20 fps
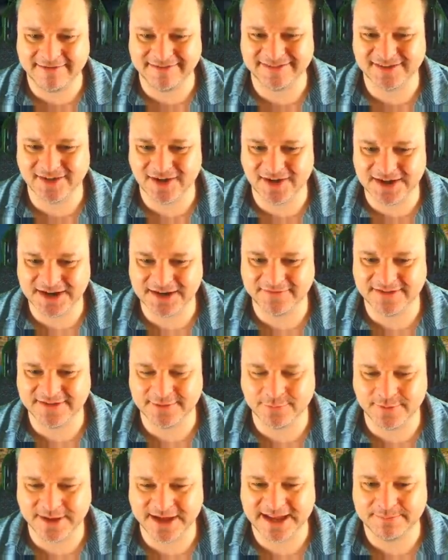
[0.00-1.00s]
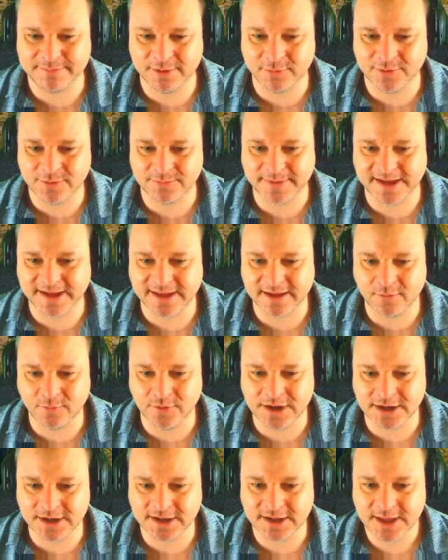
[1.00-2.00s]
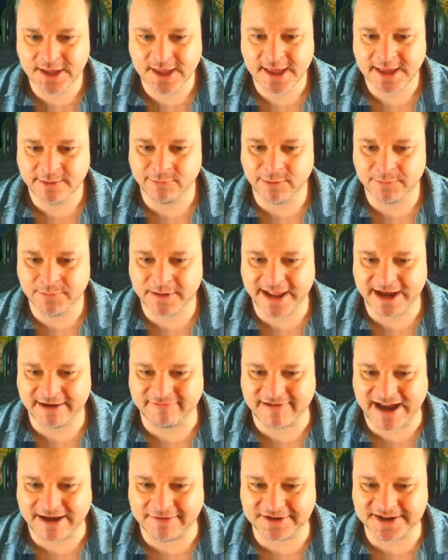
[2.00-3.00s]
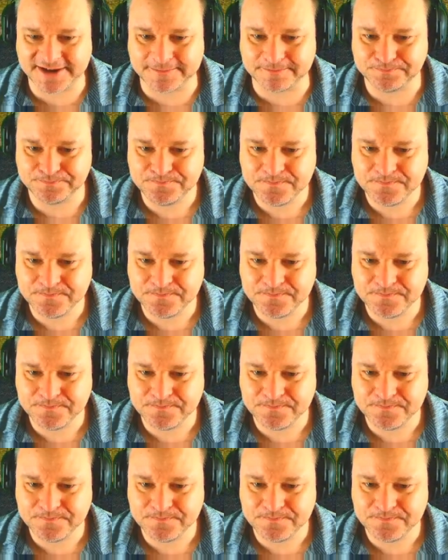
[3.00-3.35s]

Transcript: He's kind of in the way, but we'll make it work. We'll play around him.